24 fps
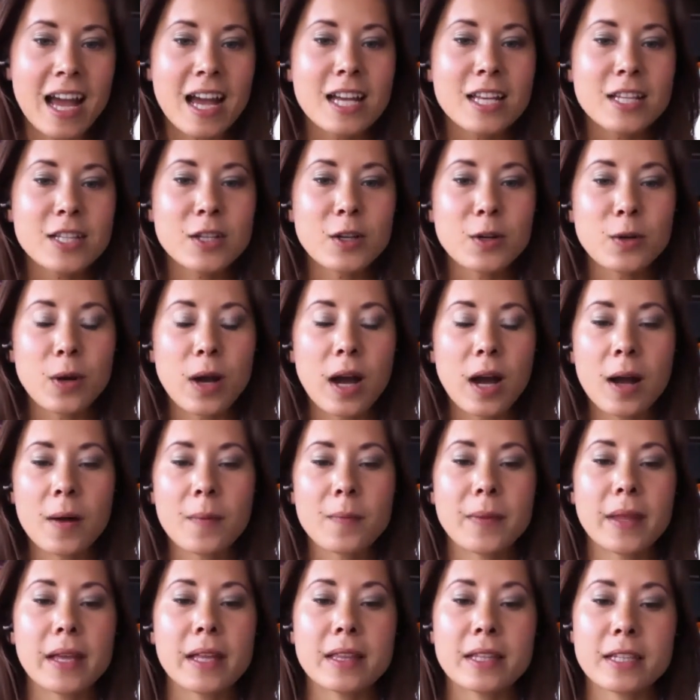So
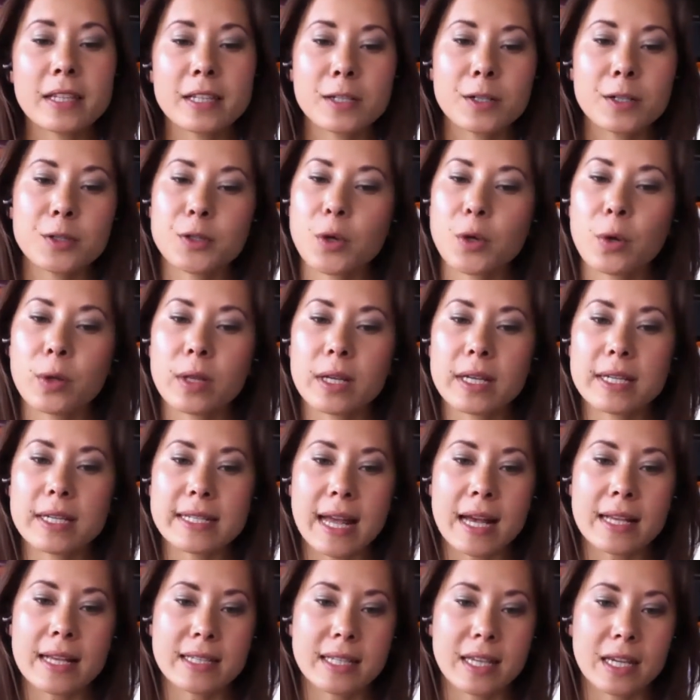a little soul is
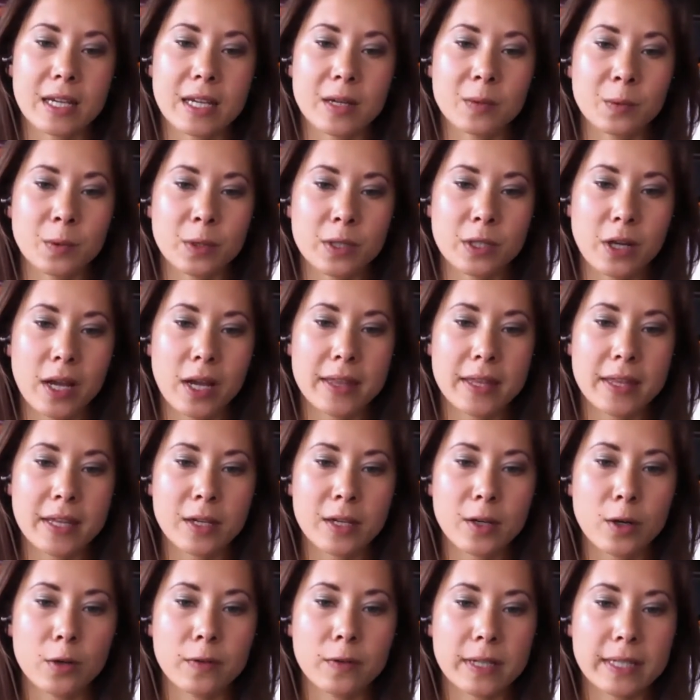asking, what do I
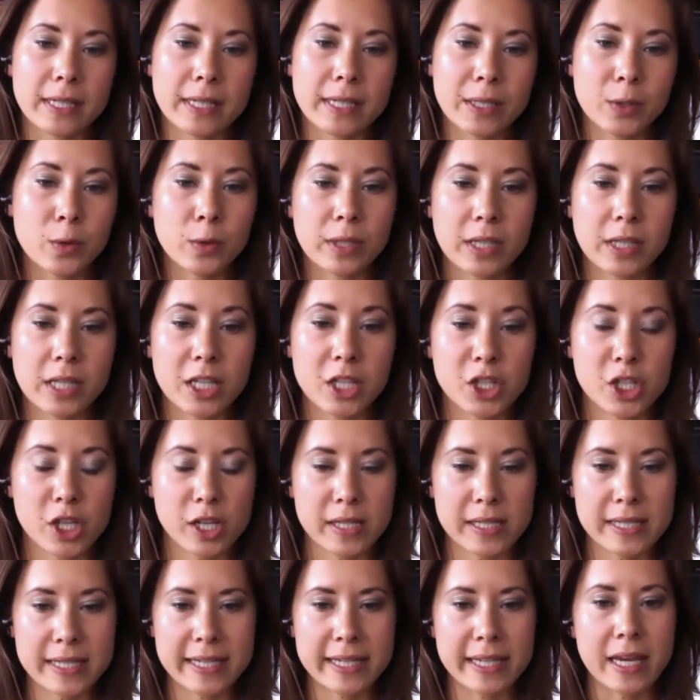think of a
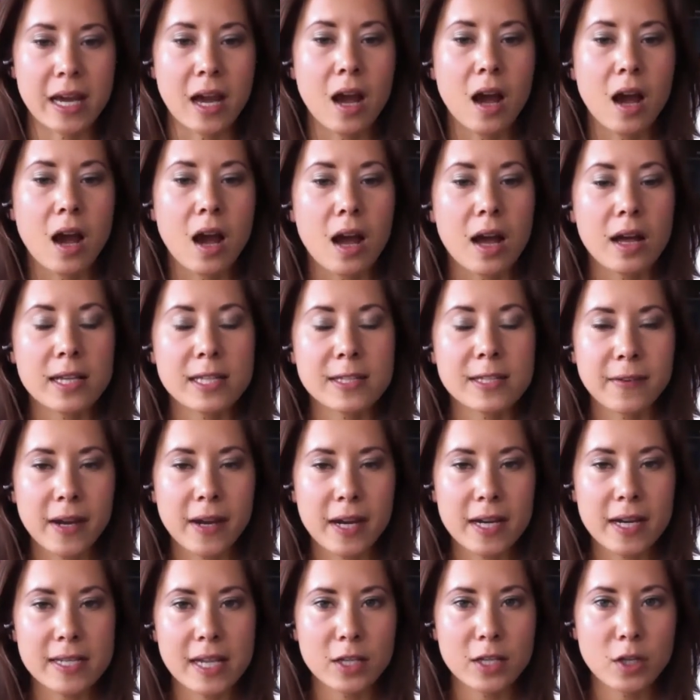Kukicha tea? As far
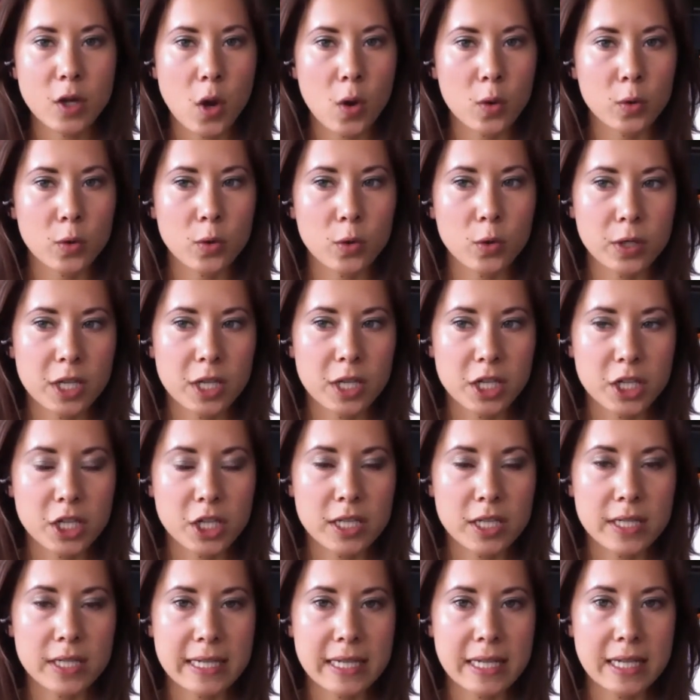as I know,
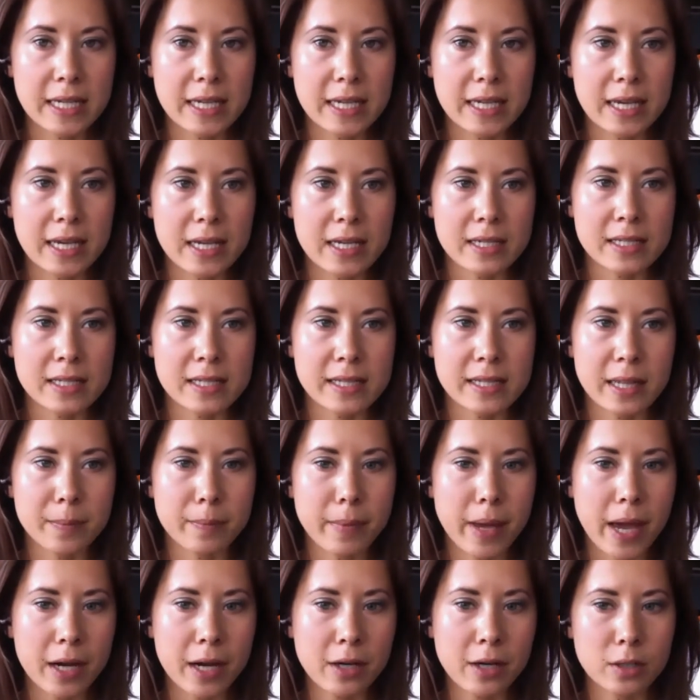Kukicha tea is the
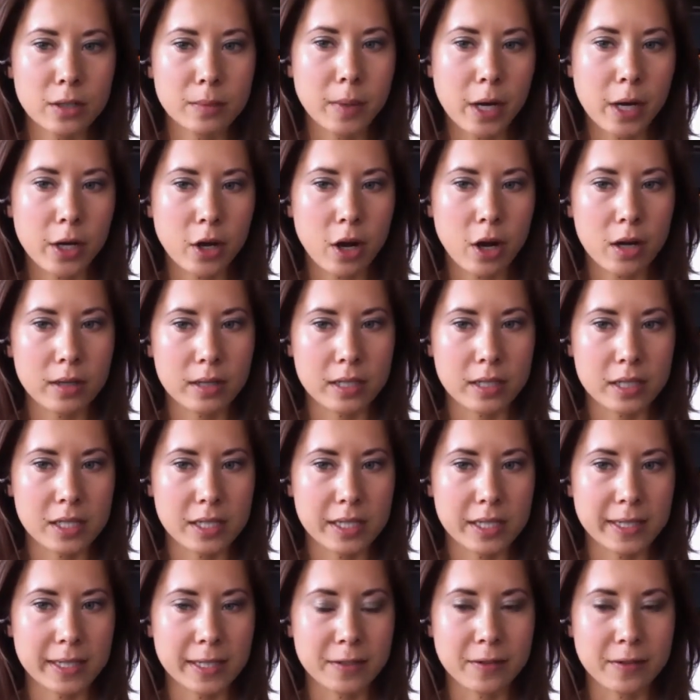macrobiotic
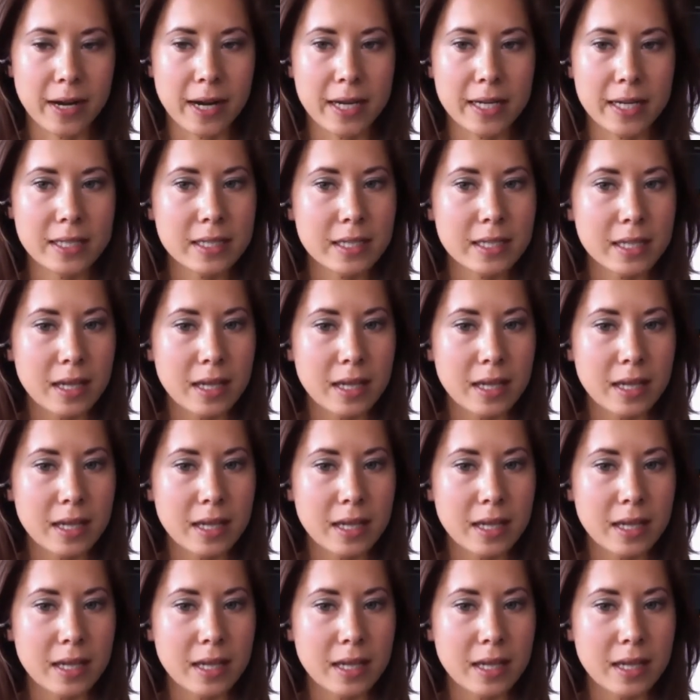tea, right?